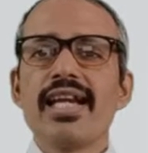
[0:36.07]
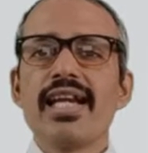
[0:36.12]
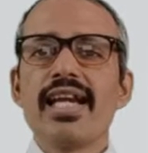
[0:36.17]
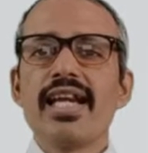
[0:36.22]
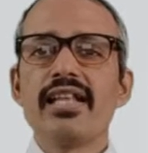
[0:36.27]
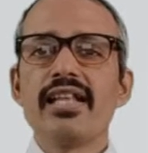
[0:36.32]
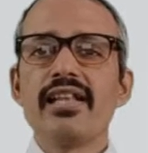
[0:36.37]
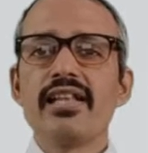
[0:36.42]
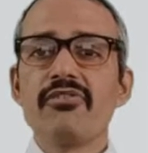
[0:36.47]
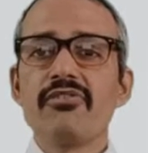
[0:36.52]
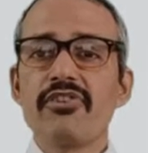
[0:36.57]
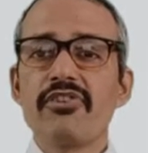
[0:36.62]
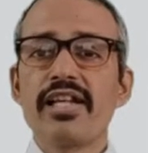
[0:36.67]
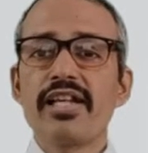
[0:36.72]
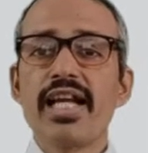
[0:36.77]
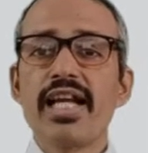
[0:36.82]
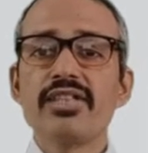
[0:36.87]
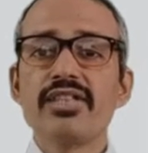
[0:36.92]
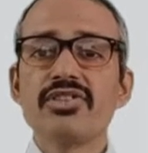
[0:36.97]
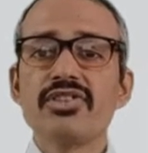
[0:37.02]
In the
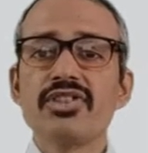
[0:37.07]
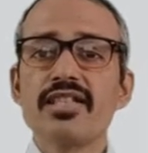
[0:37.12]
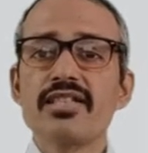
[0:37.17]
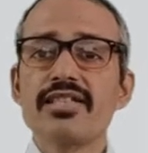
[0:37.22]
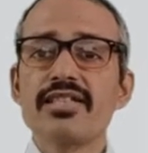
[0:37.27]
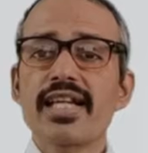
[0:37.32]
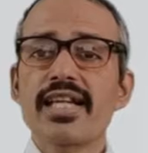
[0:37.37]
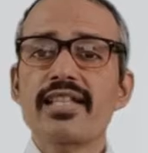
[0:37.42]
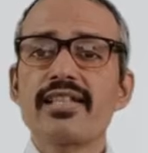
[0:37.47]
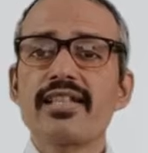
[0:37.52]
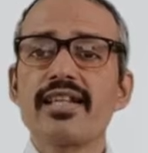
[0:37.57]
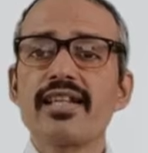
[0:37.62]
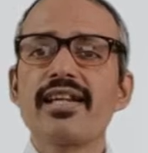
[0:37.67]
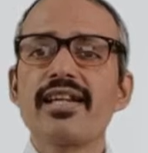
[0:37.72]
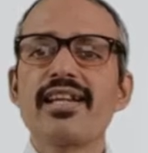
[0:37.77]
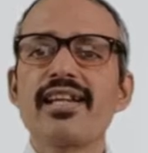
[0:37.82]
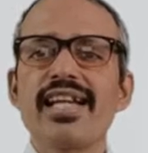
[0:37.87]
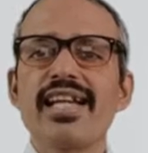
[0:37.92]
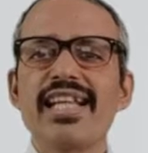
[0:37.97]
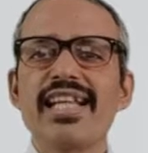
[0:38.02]
financial
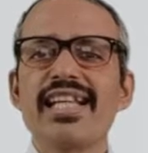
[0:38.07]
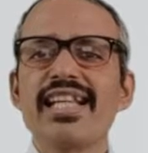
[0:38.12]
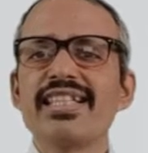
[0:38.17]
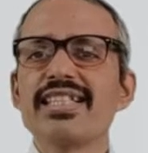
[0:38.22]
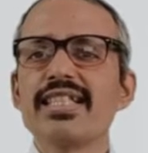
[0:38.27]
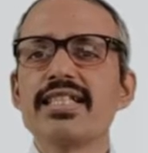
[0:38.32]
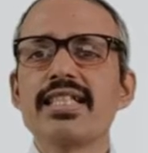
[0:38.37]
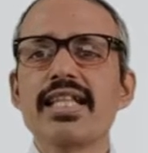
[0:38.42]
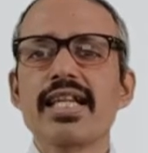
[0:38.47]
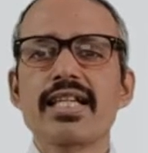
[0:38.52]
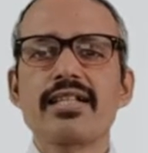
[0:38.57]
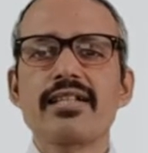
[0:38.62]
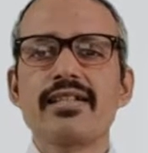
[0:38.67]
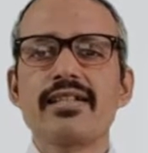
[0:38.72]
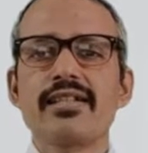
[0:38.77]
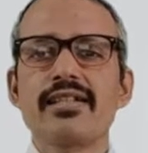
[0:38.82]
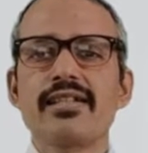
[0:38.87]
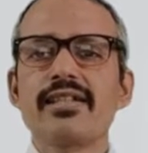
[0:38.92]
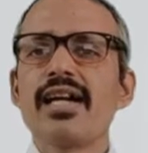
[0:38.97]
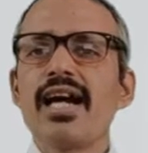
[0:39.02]
sector, energy
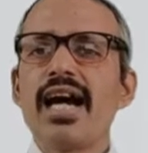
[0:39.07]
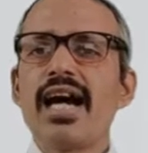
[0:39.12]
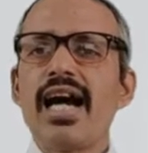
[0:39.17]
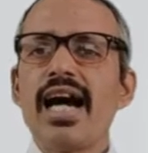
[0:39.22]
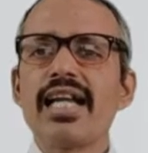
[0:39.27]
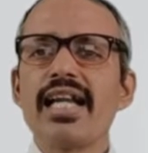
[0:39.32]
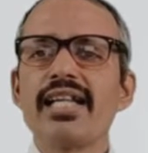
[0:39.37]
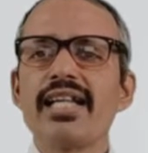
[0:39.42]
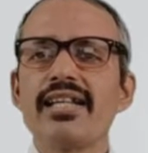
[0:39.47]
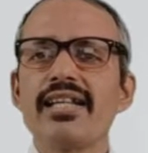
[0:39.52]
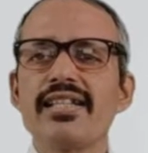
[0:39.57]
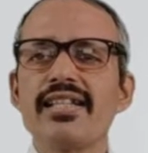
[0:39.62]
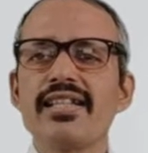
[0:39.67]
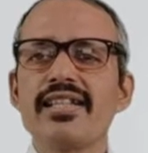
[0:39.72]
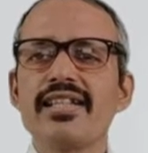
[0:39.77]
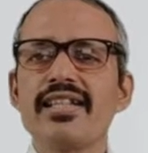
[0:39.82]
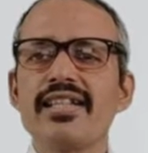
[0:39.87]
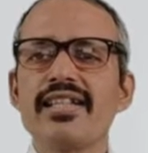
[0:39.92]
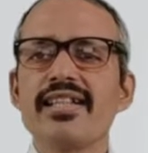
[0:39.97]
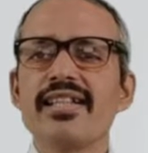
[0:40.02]
sector,
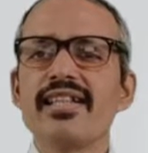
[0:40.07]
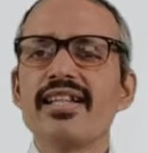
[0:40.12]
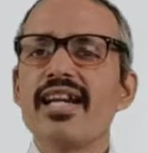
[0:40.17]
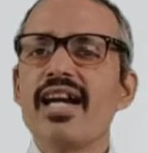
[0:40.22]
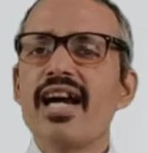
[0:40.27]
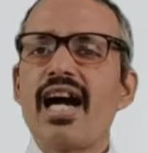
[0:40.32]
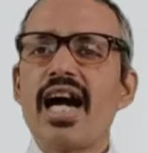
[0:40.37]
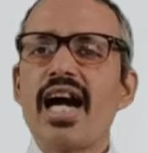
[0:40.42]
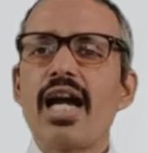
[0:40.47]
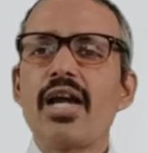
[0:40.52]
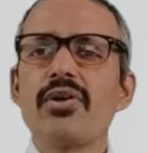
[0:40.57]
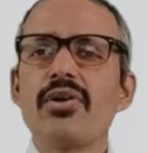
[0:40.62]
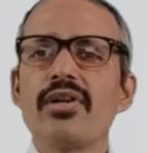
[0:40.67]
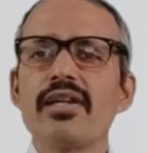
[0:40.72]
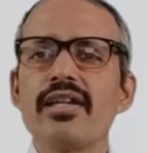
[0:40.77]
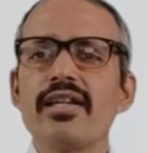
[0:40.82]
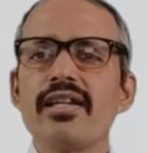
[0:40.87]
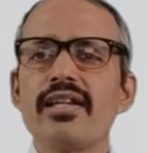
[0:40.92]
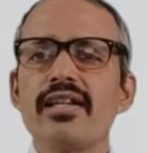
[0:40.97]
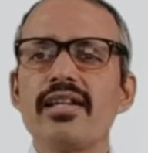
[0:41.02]
identity,
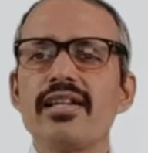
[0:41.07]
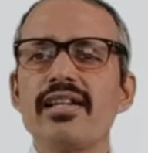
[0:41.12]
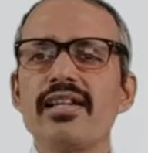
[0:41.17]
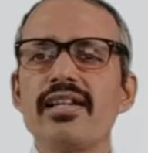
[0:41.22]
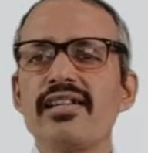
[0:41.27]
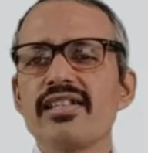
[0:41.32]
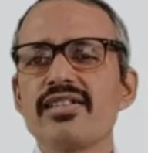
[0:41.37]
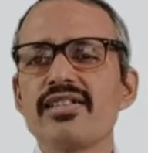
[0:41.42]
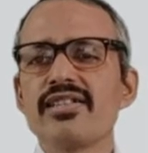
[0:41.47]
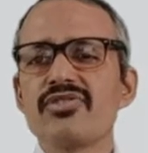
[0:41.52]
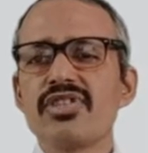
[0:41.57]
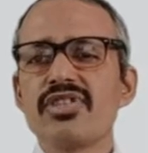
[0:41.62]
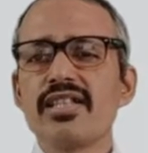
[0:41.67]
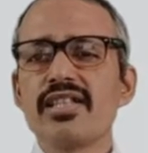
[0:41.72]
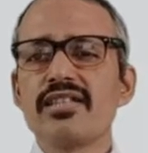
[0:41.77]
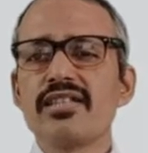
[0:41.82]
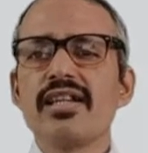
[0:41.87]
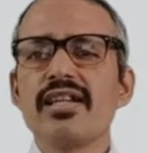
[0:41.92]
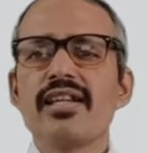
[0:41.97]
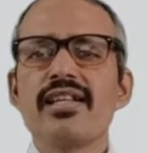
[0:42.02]
IoT
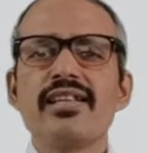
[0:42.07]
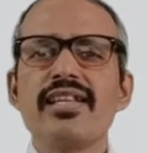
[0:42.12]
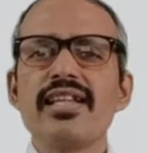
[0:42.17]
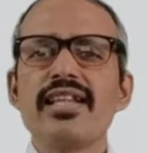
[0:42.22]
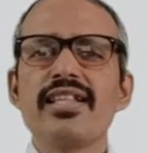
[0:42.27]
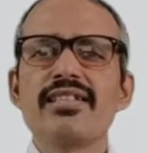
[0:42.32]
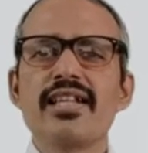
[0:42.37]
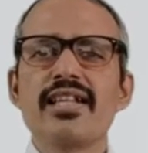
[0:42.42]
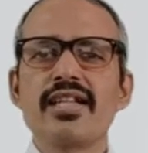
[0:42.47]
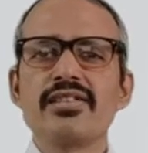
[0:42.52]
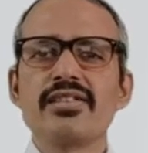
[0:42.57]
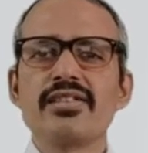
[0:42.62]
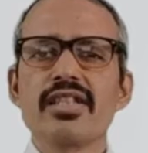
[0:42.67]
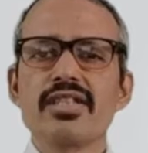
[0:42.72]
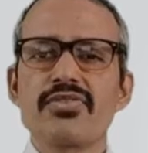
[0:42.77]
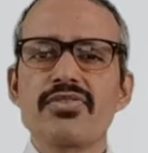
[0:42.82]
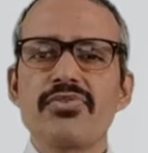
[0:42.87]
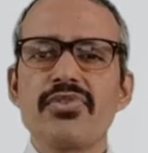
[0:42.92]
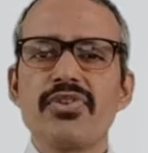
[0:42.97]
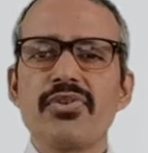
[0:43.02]
industries, these are
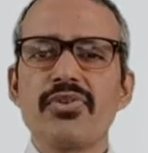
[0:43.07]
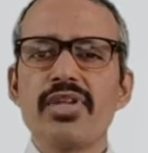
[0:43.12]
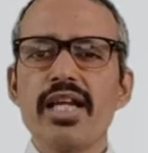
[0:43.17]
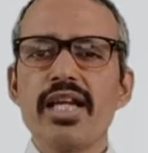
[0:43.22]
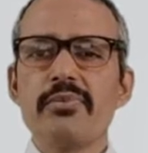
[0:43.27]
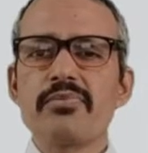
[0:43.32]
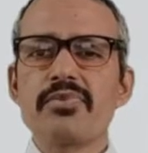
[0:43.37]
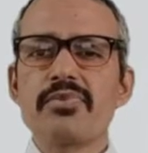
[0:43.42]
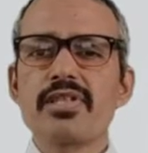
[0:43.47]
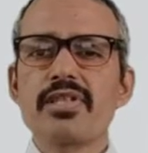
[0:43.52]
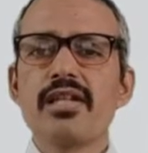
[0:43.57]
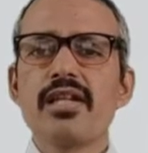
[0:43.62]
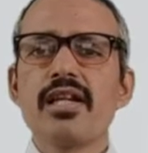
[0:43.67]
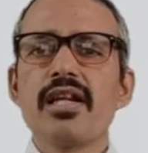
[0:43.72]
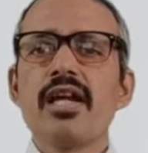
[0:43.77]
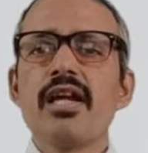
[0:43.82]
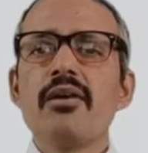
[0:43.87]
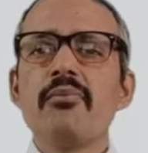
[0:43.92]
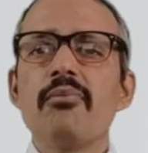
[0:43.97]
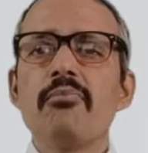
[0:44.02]
just few names.
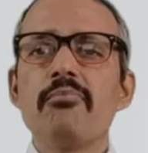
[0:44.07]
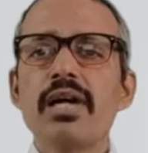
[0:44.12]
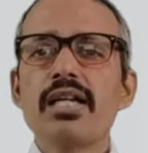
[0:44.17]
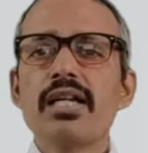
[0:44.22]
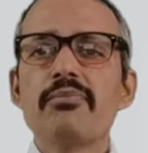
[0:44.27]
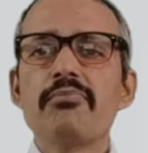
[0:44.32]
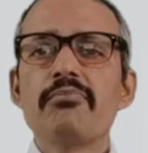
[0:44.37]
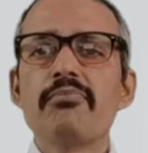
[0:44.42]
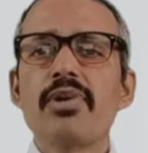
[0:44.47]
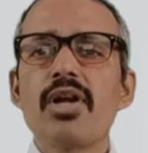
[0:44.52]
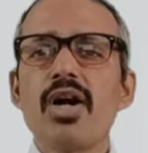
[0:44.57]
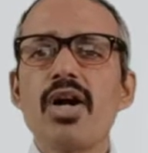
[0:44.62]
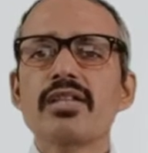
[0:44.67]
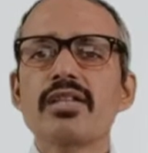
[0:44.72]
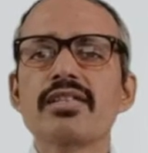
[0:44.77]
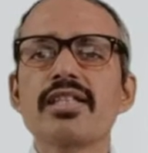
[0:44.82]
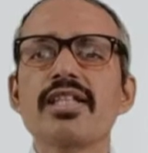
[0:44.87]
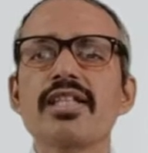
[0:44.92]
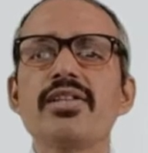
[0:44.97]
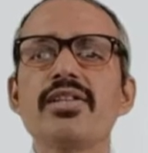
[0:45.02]
But
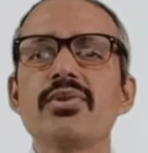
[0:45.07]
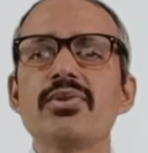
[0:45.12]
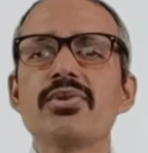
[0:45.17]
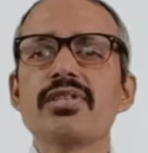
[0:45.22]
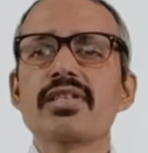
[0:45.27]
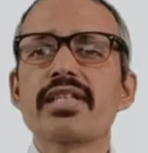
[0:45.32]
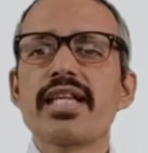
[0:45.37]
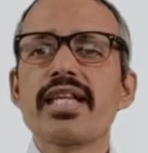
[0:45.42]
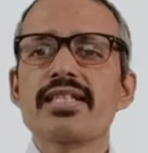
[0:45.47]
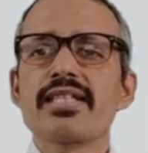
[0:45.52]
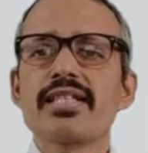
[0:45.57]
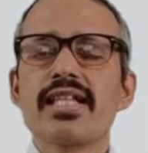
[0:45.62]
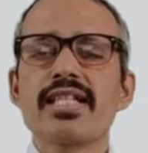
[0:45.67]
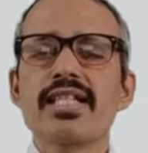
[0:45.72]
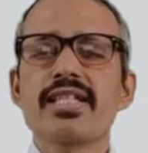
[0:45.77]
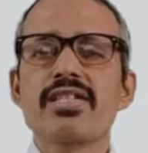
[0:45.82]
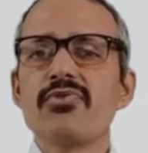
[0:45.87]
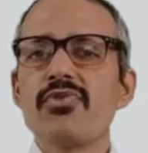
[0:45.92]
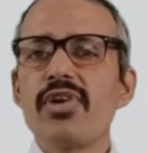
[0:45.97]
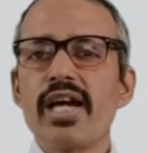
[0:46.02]
blockchain use
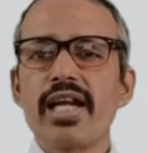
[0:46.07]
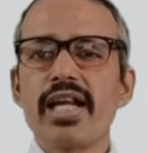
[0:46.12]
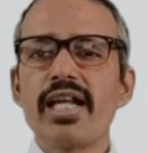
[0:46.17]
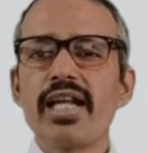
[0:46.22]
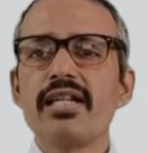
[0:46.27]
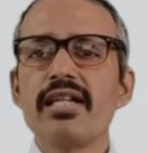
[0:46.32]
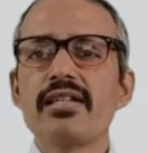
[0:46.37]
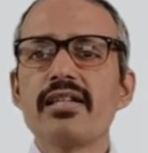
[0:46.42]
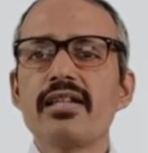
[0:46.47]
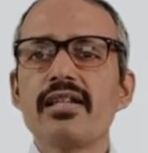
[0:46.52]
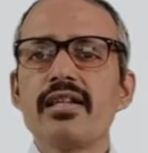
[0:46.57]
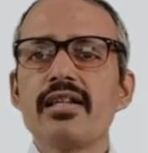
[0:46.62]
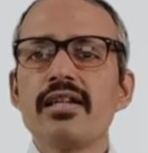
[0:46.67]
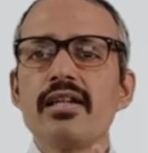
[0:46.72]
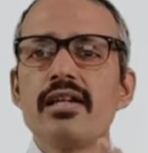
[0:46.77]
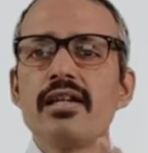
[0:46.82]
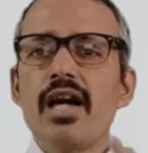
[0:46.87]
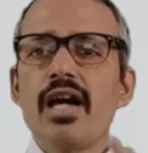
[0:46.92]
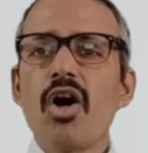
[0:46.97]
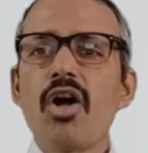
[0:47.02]
cases weren't
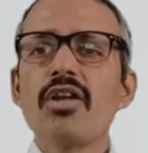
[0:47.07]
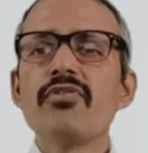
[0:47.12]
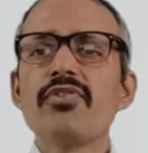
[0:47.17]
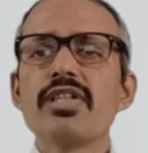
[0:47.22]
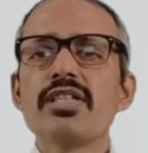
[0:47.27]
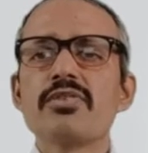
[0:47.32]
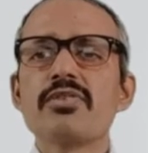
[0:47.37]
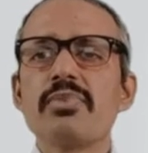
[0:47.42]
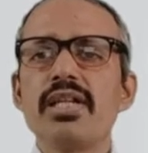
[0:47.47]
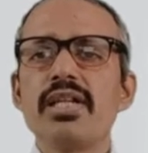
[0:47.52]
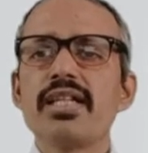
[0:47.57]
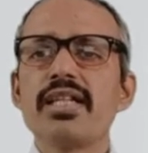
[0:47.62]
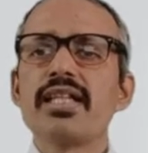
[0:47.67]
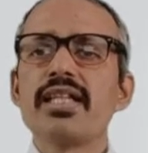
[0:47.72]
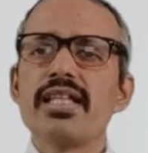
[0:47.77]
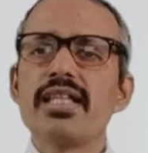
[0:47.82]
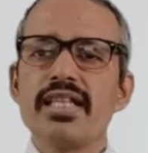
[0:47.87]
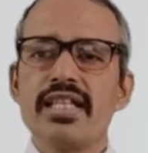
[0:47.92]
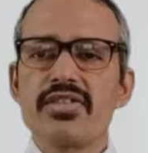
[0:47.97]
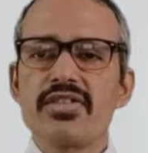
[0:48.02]
always built
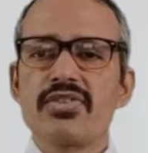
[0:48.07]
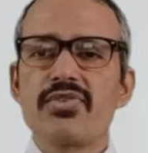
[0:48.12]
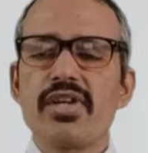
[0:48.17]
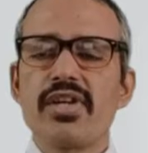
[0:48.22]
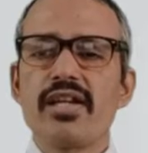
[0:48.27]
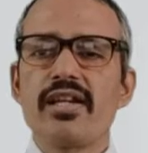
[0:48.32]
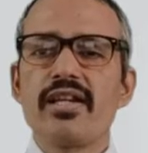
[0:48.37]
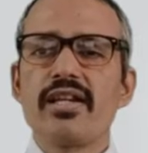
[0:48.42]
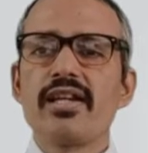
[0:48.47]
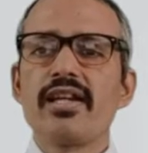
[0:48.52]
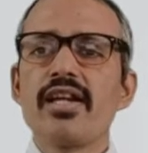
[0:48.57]
this way.